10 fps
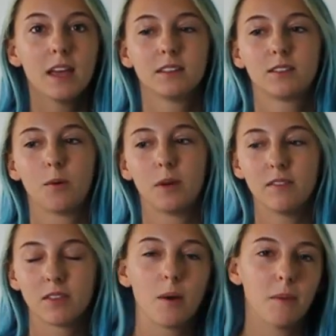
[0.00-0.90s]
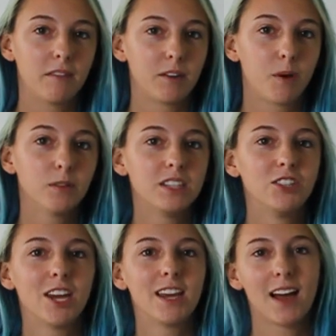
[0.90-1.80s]
So even though I'm having a protein
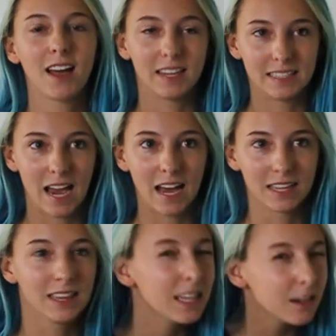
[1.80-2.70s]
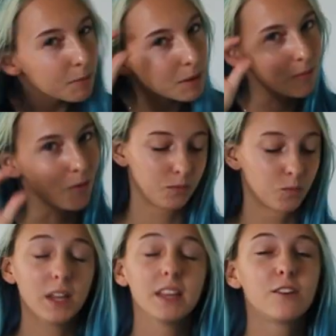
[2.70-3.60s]
shake, I like to add a little bit more.
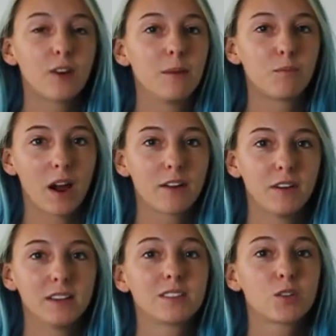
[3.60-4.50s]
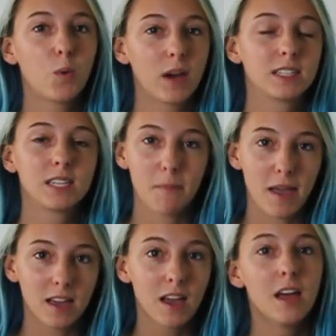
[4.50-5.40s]
Really great breakfast, quick to
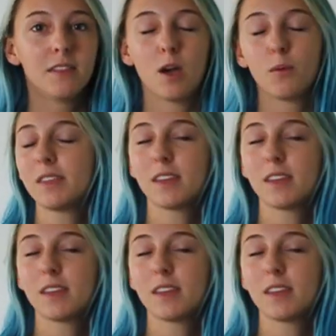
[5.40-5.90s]
make. The only